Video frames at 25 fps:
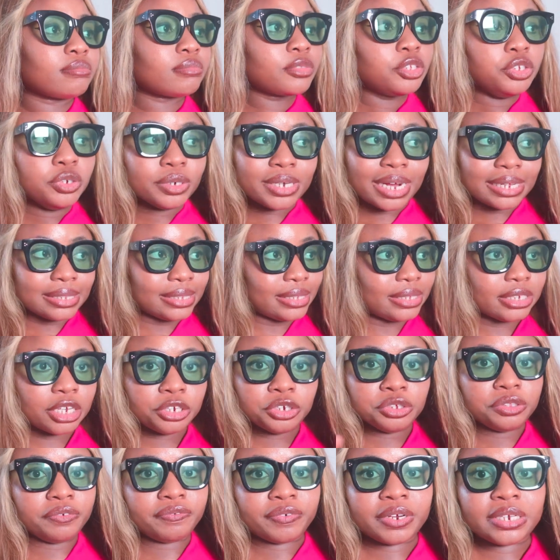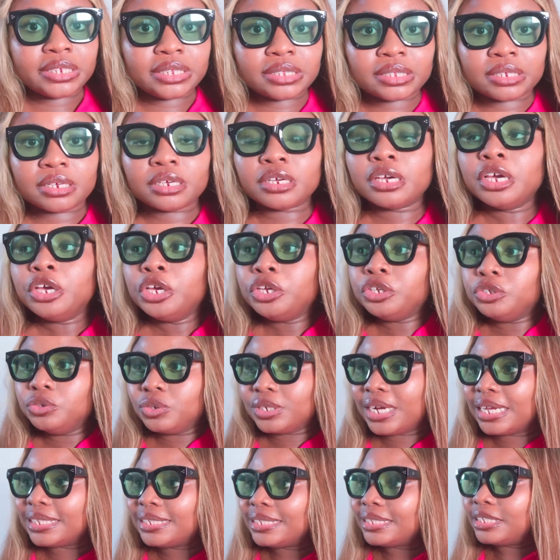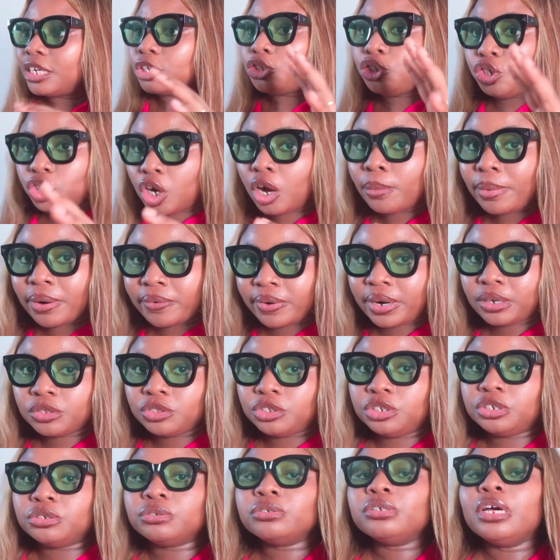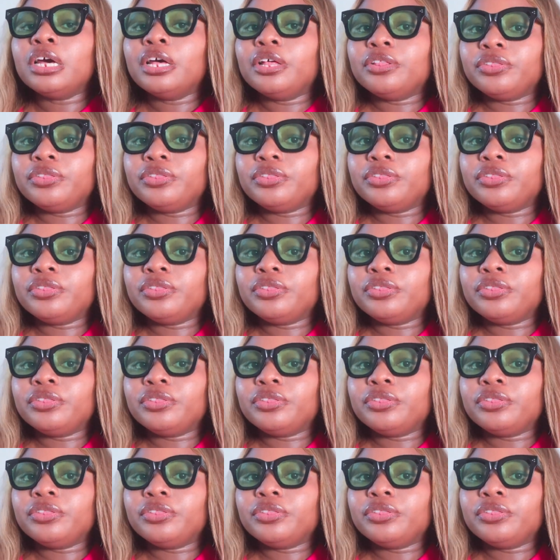You can't see a university, you can't see a job around you.